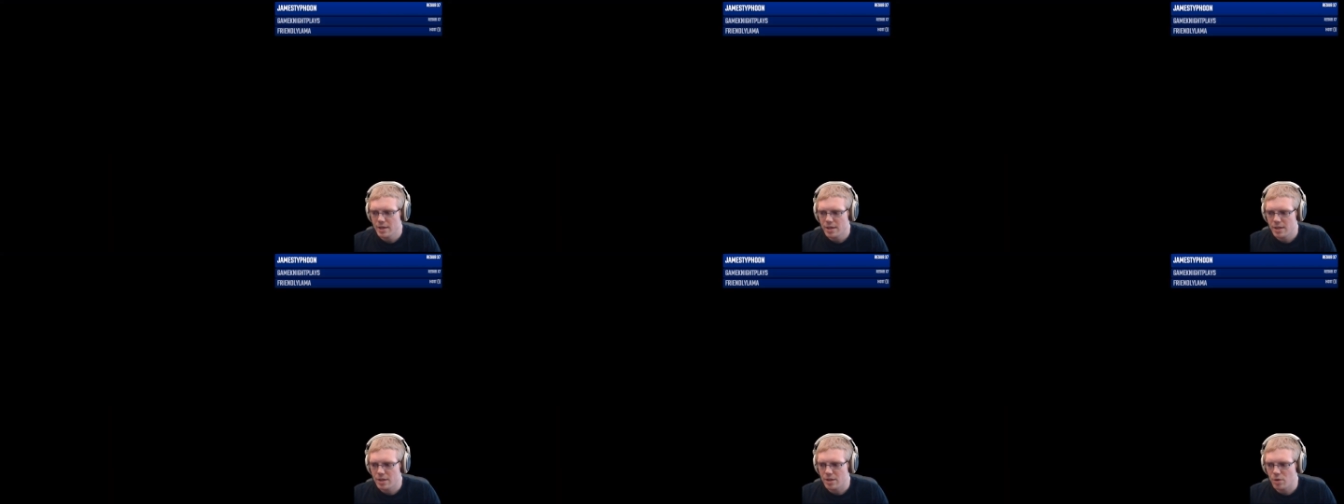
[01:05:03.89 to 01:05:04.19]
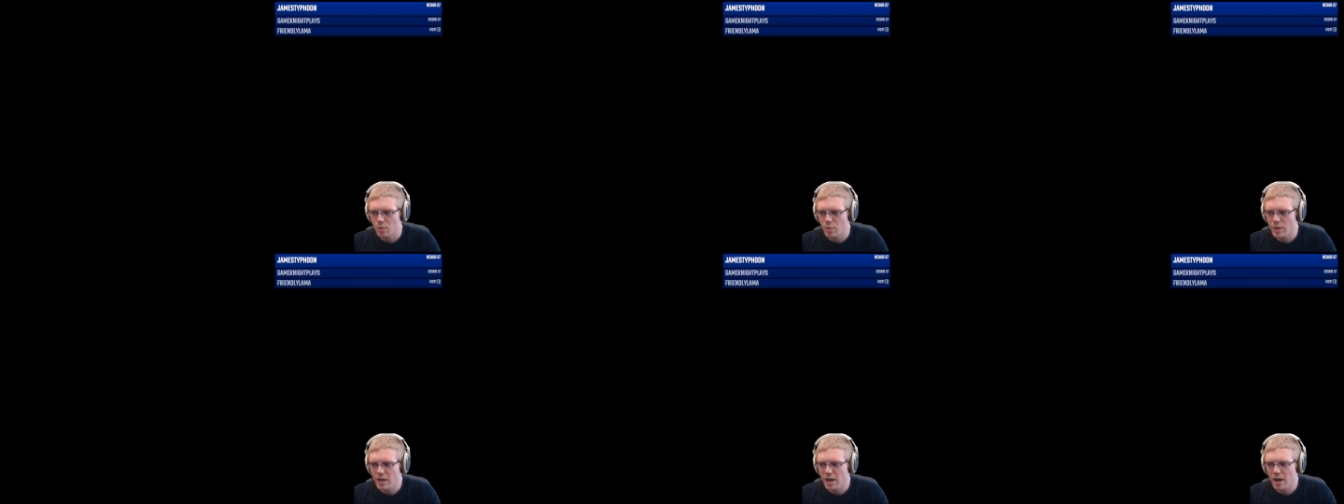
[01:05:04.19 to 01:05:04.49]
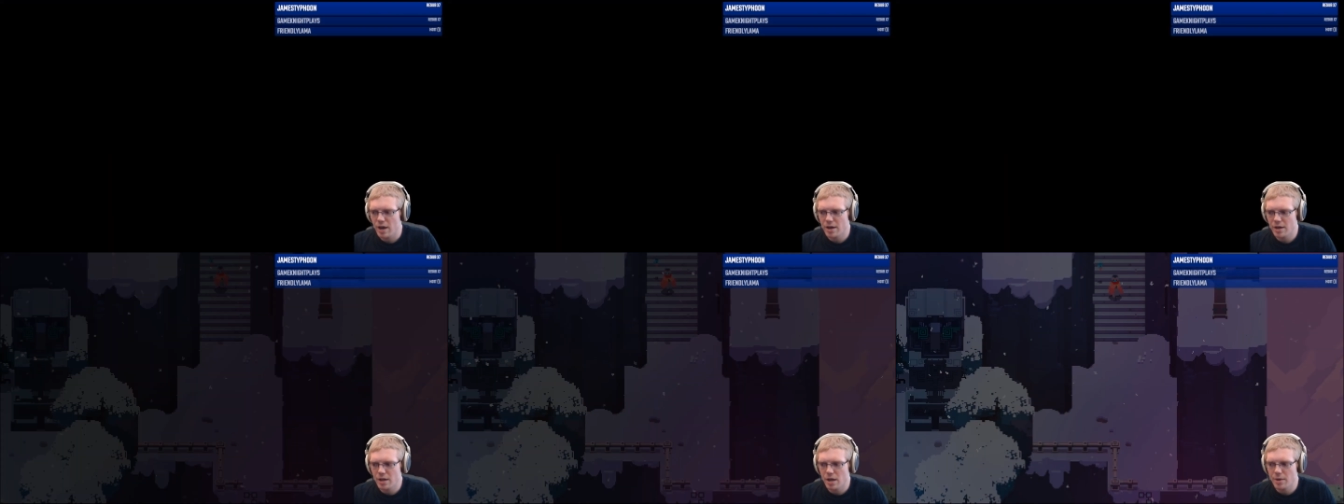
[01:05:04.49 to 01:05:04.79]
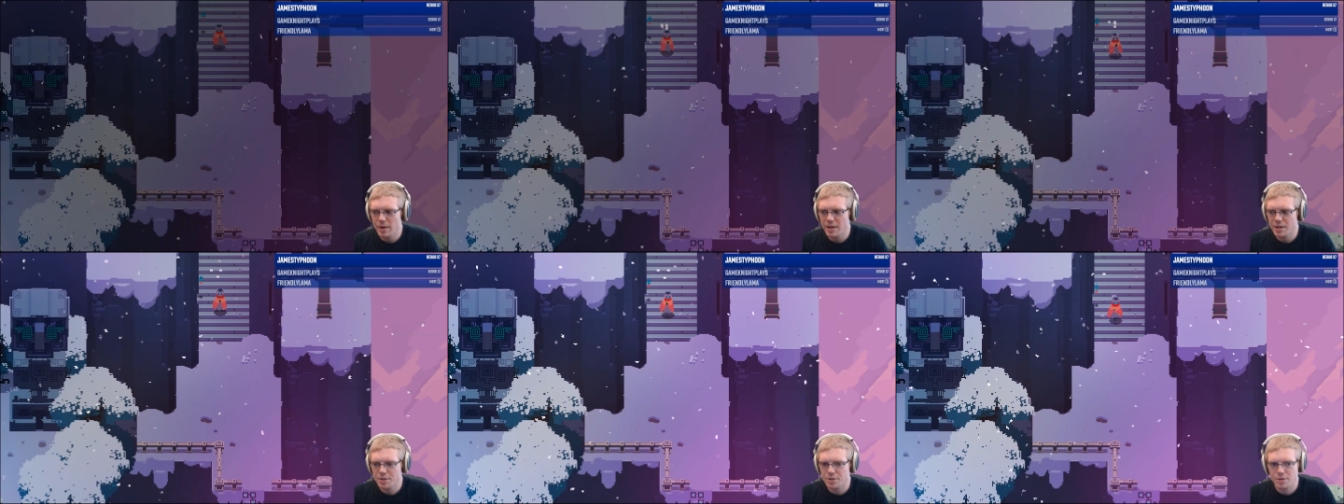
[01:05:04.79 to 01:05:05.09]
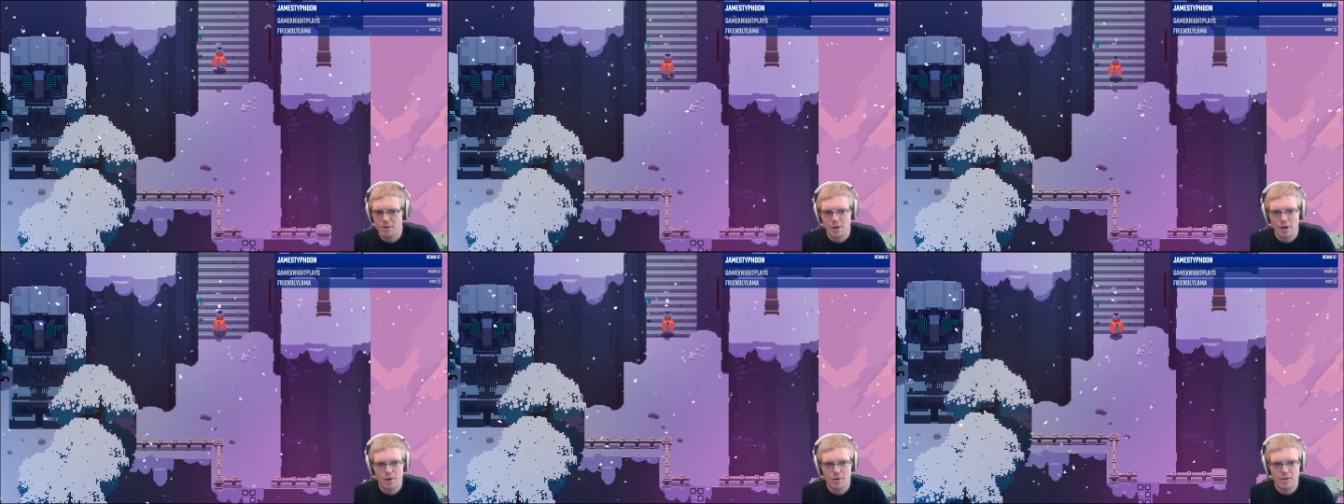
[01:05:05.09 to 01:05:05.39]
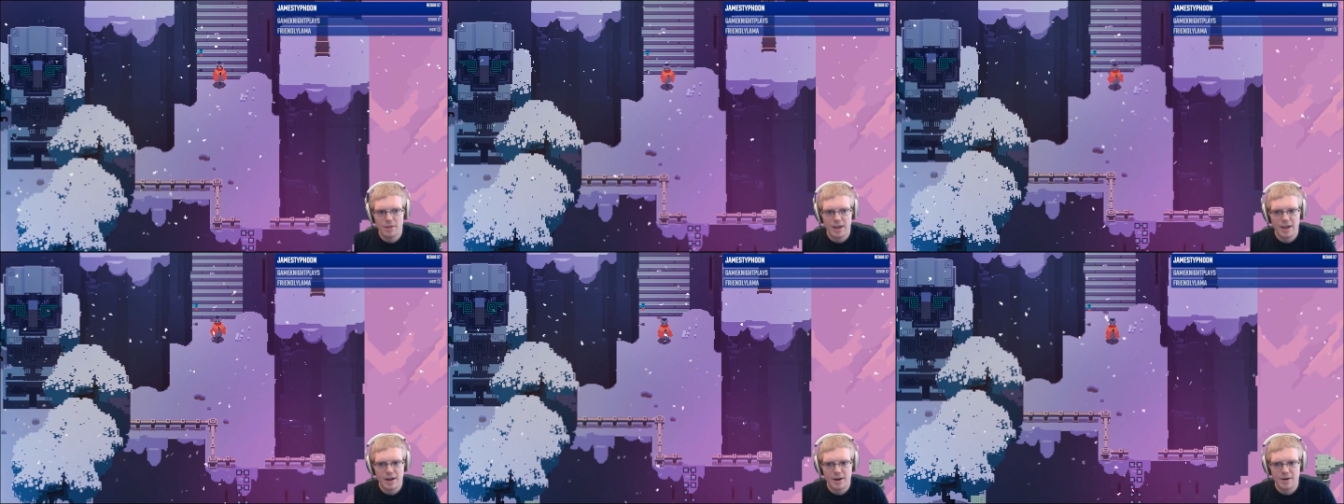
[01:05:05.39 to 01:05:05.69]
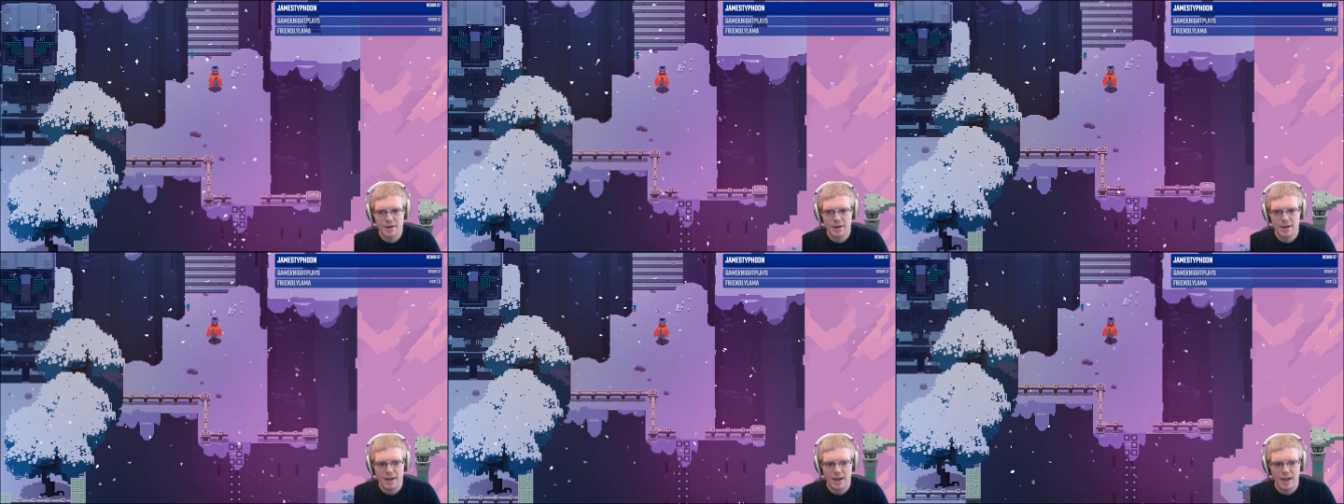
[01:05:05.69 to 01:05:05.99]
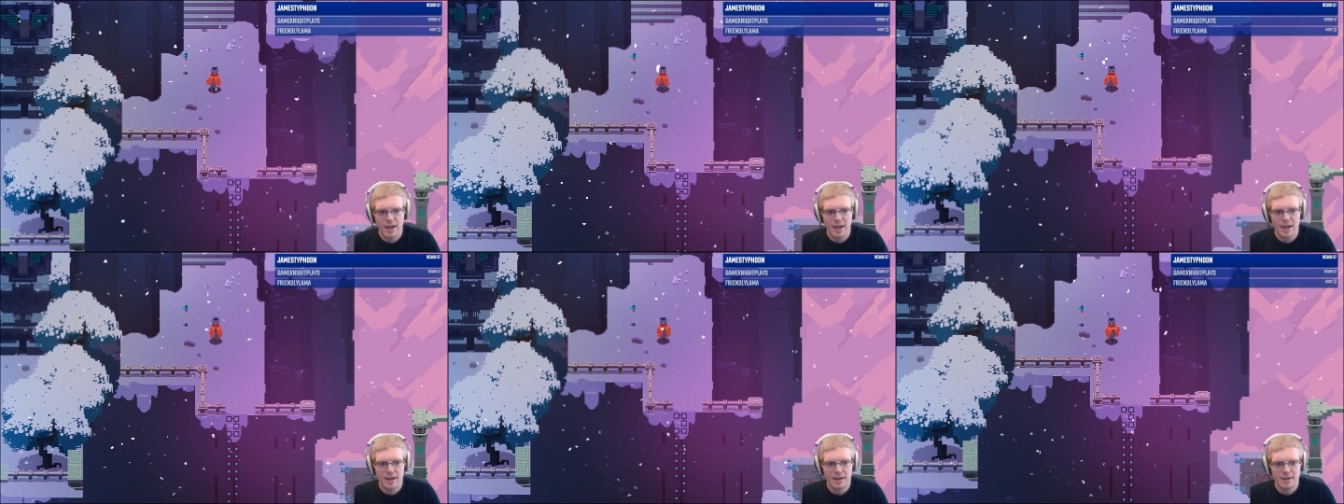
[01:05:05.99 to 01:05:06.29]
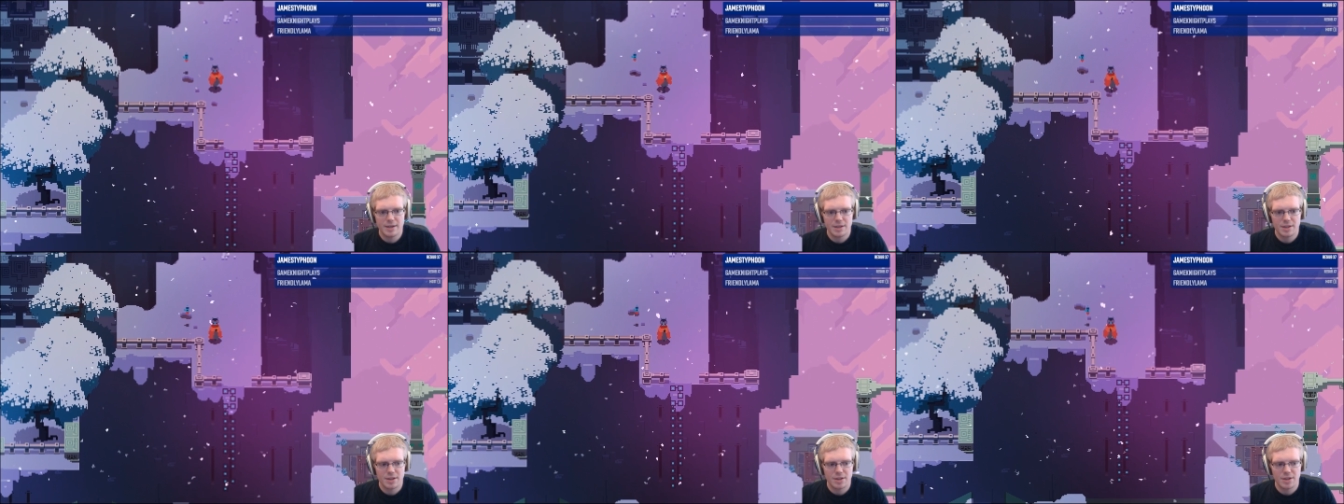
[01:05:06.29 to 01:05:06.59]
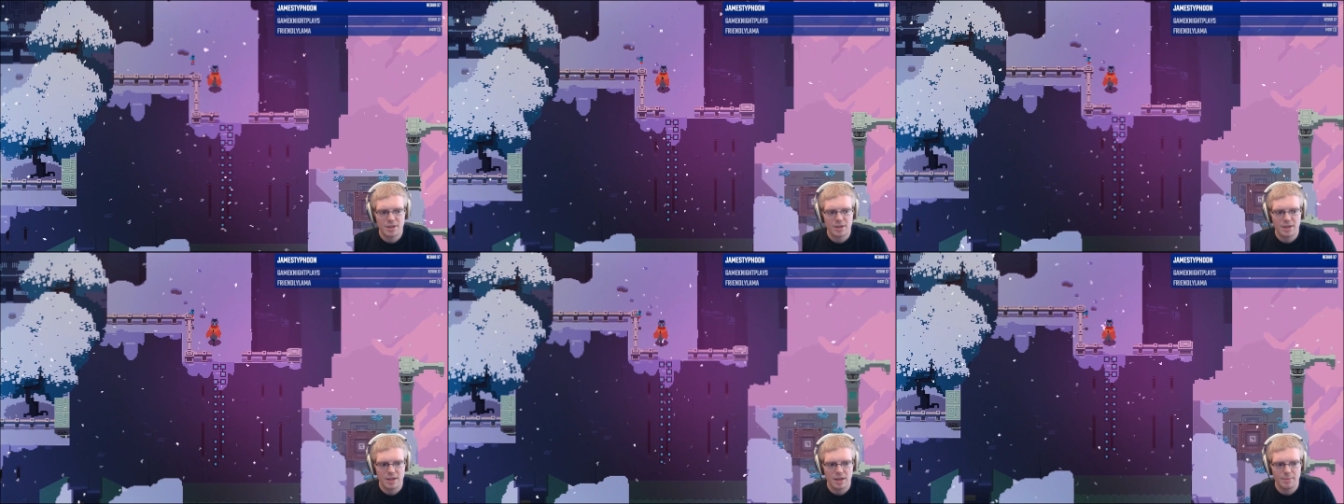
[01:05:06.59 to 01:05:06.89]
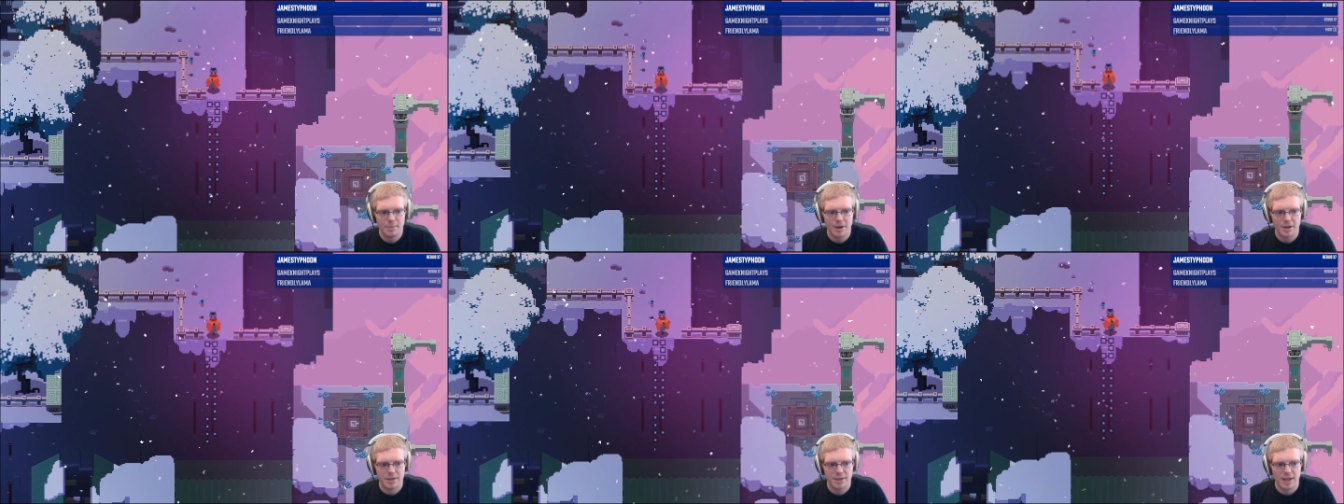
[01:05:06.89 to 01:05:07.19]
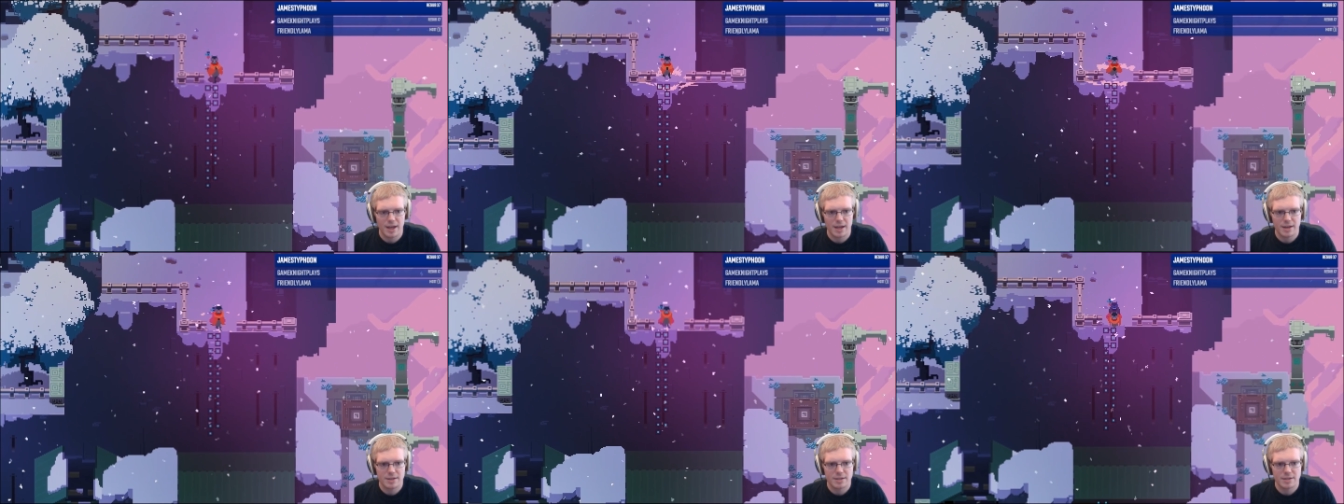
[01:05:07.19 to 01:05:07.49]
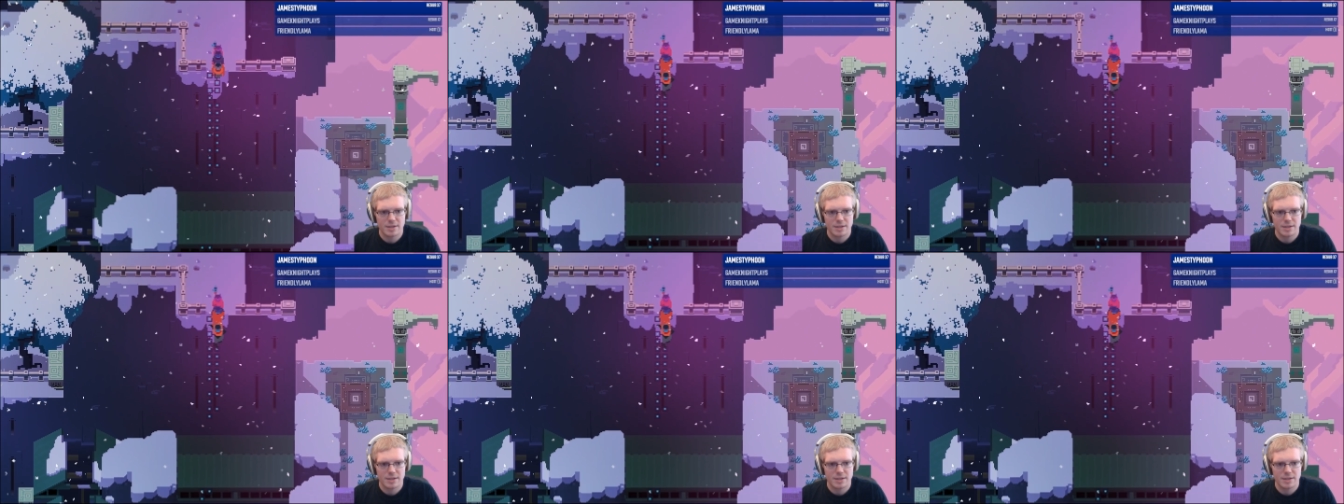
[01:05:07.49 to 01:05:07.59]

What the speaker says: So we are going to go there and see about that.